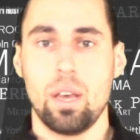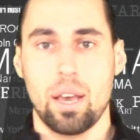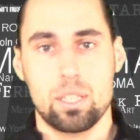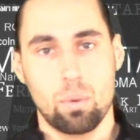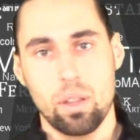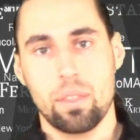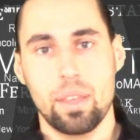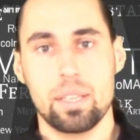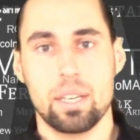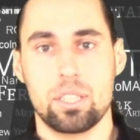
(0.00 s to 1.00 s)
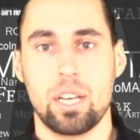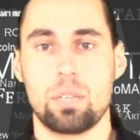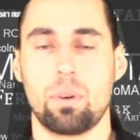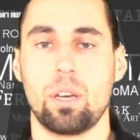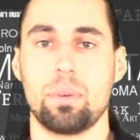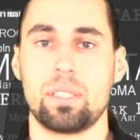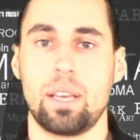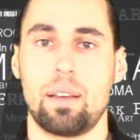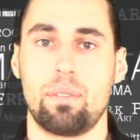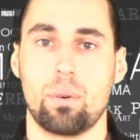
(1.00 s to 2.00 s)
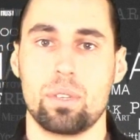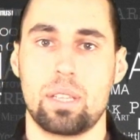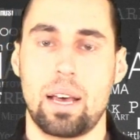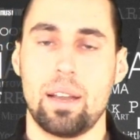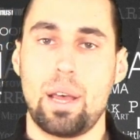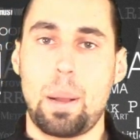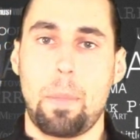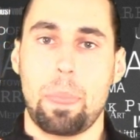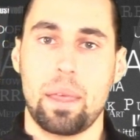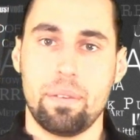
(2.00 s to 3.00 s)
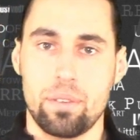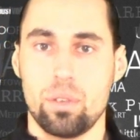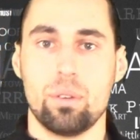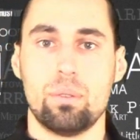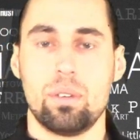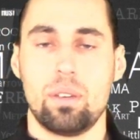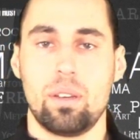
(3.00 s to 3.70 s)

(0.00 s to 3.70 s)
It's one of the things that Change One that we stand for, is that if you